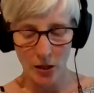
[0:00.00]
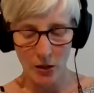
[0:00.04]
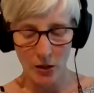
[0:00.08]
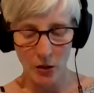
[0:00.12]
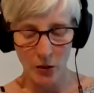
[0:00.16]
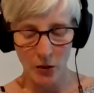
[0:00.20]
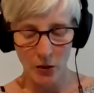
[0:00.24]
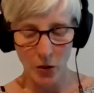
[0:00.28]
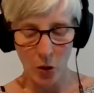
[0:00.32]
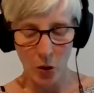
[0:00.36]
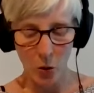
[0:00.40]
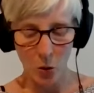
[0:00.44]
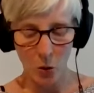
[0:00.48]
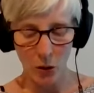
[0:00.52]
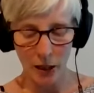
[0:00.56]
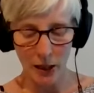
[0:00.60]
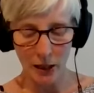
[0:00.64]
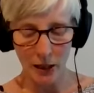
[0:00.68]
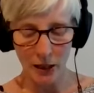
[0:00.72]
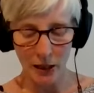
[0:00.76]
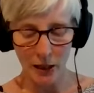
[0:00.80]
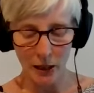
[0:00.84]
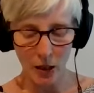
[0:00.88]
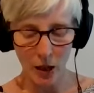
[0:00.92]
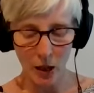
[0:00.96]
though not
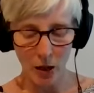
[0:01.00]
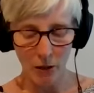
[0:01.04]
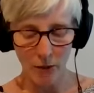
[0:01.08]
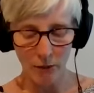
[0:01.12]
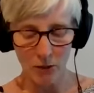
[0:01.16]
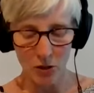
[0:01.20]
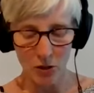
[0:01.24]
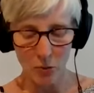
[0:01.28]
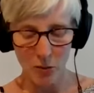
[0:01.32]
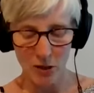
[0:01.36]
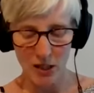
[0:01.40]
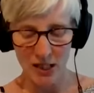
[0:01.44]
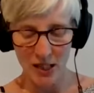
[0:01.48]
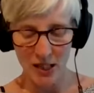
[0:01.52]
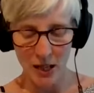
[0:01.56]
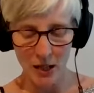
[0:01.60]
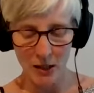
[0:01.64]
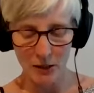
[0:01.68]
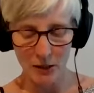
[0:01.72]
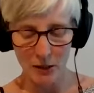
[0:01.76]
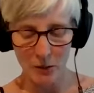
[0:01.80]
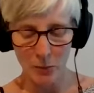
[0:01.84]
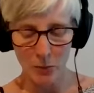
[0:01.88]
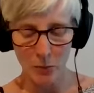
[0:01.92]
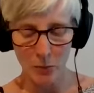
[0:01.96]
quickly enough to
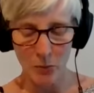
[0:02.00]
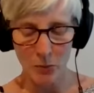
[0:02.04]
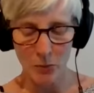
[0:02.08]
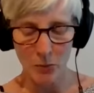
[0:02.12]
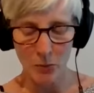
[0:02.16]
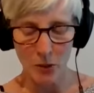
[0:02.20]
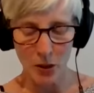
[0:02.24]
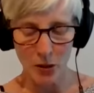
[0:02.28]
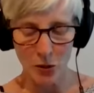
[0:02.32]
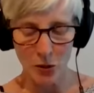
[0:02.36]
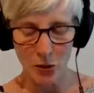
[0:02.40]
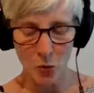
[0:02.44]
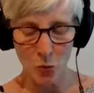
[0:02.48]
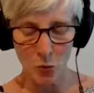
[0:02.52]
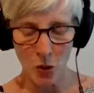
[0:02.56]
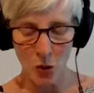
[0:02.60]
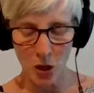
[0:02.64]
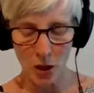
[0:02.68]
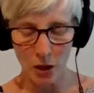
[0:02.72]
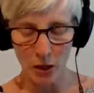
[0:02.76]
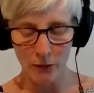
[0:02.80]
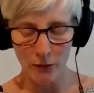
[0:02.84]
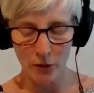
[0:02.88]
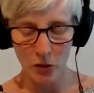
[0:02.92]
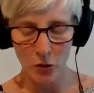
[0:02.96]
present a
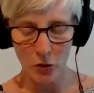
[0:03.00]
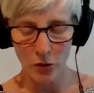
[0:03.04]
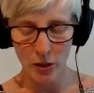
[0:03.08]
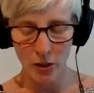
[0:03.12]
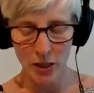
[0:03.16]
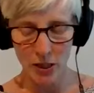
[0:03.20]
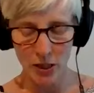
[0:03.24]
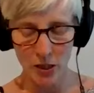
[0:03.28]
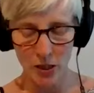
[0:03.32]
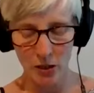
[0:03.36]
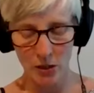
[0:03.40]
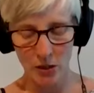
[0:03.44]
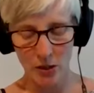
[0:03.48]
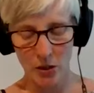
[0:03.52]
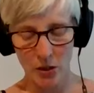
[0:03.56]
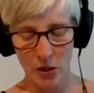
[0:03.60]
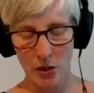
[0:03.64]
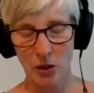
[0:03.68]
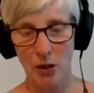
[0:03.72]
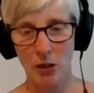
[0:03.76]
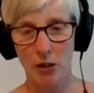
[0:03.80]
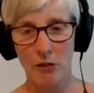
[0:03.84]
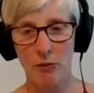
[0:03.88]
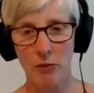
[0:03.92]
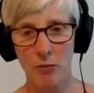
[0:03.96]
swirl of gritty
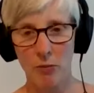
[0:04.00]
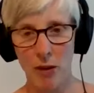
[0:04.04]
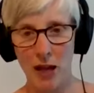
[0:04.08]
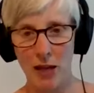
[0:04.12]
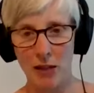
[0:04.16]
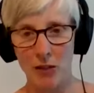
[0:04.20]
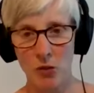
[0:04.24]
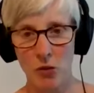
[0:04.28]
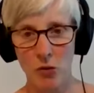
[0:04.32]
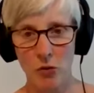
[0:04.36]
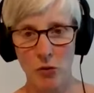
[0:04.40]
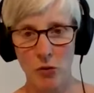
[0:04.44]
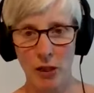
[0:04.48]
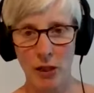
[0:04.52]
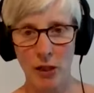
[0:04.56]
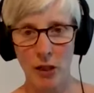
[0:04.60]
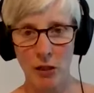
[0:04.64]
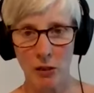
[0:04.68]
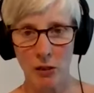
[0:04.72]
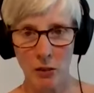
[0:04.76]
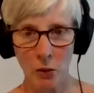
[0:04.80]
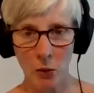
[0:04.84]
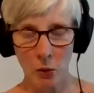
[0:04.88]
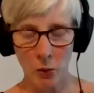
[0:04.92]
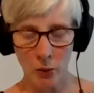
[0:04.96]
dust from entering
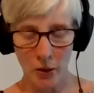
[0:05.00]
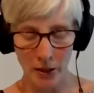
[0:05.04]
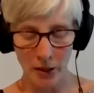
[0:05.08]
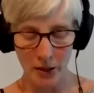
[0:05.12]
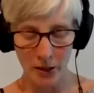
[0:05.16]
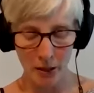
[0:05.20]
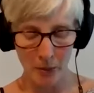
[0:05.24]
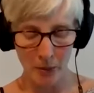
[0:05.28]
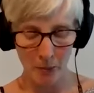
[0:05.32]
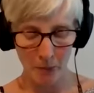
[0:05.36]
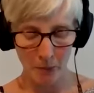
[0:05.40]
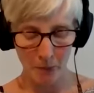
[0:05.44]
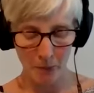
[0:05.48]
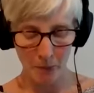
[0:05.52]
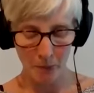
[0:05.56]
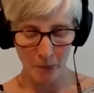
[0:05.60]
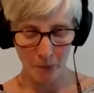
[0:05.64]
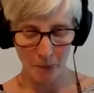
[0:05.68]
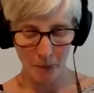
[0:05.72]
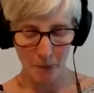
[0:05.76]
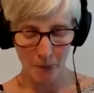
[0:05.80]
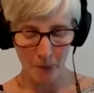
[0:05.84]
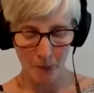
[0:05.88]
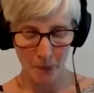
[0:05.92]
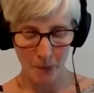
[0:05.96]
along with him.
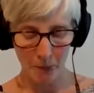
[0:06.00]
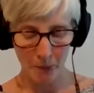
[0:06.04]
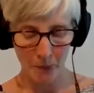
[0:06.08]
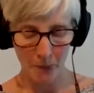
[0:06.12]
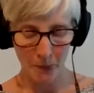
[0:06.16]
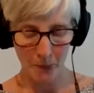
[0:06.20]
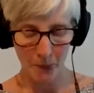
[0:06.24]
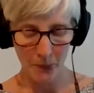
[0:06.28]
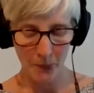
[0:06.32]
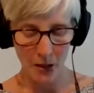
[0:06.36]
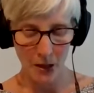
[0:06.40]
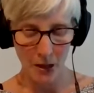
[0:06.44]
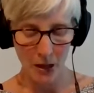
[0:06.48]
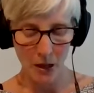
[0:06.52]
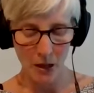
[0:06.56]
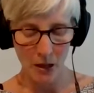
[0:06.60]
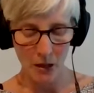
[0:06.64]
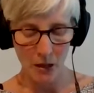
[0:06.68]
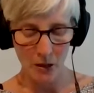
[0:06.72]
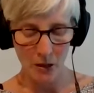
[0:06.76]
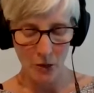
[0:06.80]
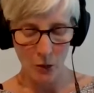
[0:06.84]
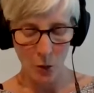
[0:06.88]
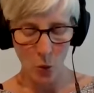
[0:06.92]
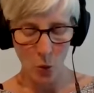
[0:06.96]

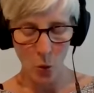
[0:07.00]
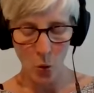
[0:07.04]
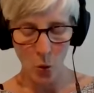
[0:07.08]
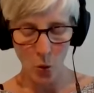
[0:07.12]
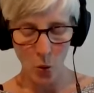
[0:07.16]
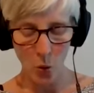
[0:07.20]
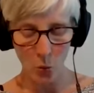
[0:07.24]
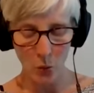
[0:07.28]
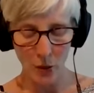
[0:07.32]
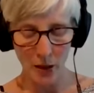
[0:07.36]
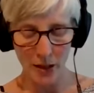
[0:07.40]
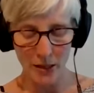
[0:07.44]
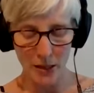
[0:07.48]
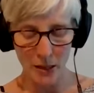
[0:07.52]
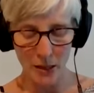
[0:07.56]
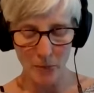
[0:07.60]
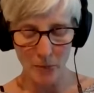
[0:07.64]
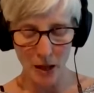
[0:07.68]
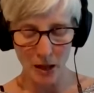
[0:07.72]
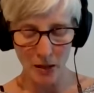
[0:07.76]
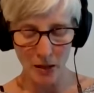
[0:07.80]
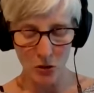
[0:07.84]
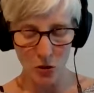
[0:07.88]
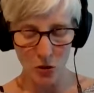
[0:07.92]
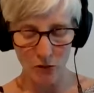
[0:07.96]
The hallway
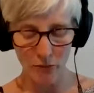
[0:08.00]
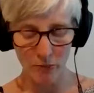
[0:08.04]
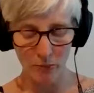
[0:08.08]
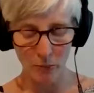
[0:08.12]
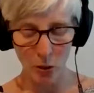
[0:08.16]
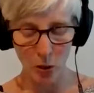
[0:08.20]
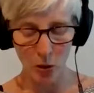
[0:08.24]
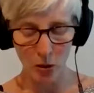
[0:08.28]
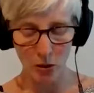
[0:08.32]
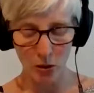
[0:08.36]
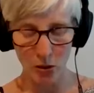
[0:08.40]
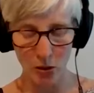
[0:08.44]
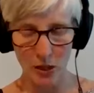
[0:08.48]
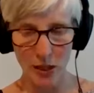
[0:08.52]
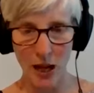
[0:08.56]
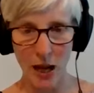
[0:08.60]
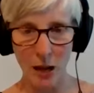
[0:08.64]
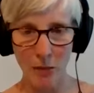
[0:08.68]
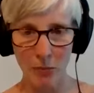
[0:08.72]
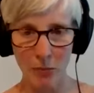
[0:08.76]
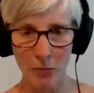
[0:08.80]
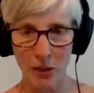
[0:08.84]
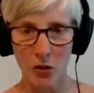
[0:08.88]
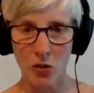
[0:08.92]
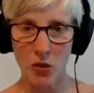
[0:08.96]
smelt of boiled
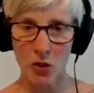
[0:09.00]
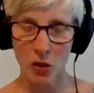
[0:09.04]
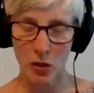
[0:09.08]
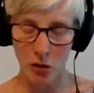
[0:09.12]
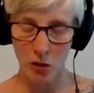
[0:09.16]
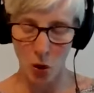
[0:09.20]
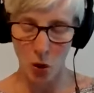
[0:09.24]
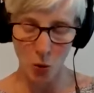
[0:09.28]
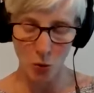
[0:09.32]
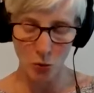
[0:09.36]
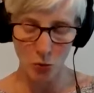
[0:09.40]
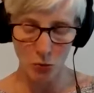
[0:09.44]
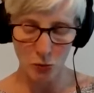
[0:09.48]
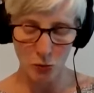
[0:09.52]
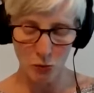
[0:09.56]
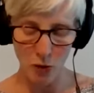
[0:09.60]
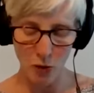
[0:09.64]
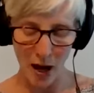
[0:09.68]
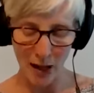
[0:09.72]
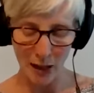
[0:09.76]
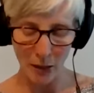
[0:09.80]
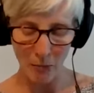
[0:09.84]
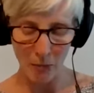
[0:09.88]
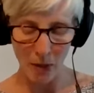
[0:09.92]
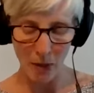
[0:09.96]
cabbage and old
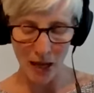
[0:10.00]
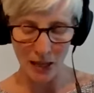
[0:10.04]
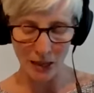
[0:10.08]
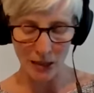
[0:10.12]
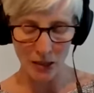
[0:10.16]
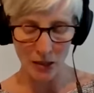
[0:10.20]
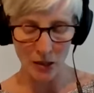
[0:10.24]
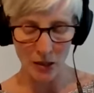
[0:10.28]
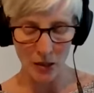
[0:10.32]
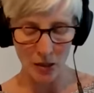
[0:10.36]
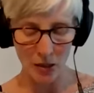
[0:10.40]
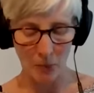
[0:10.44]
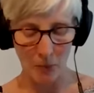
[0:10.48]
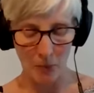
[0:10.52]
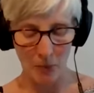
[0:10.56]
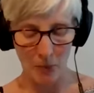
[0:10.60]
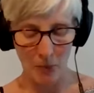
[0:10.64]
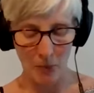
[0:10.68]
rag mats.